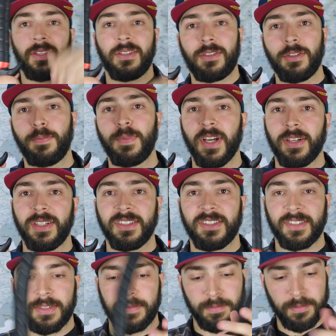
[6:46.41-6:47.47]
To be
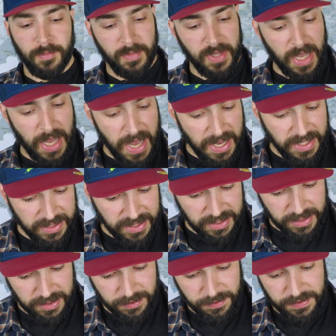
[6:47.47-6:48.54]
honest, I
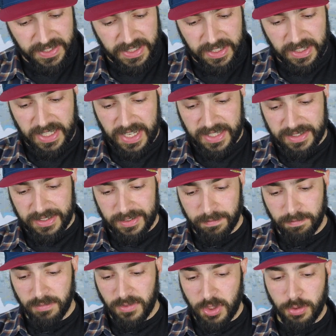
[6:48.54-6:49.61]
didn't feel that
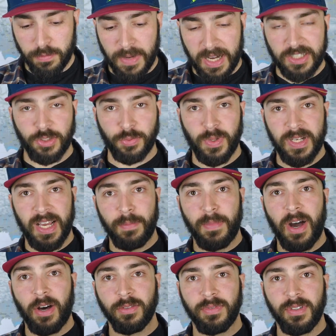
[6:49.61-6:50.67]
too much when I'm
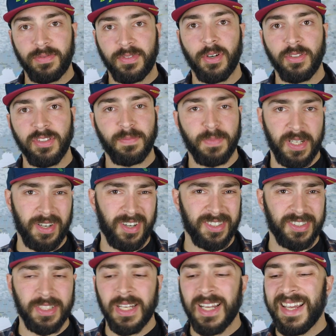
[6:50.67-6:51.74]
out with those
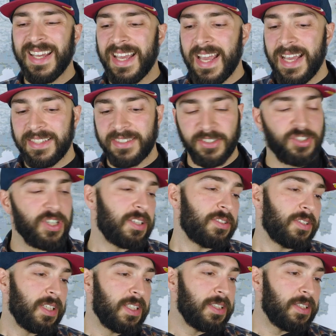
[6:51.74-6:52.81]
because it's
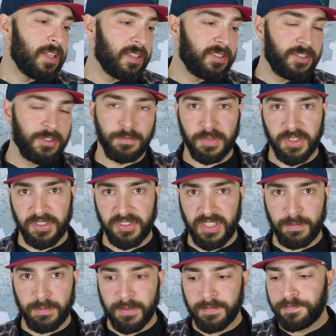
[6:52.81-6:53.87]
generally not super
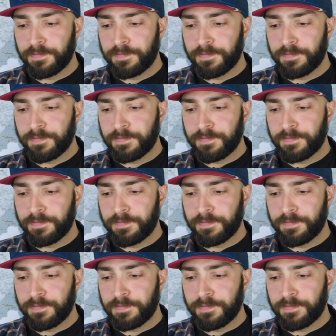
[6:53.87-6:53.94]
steep.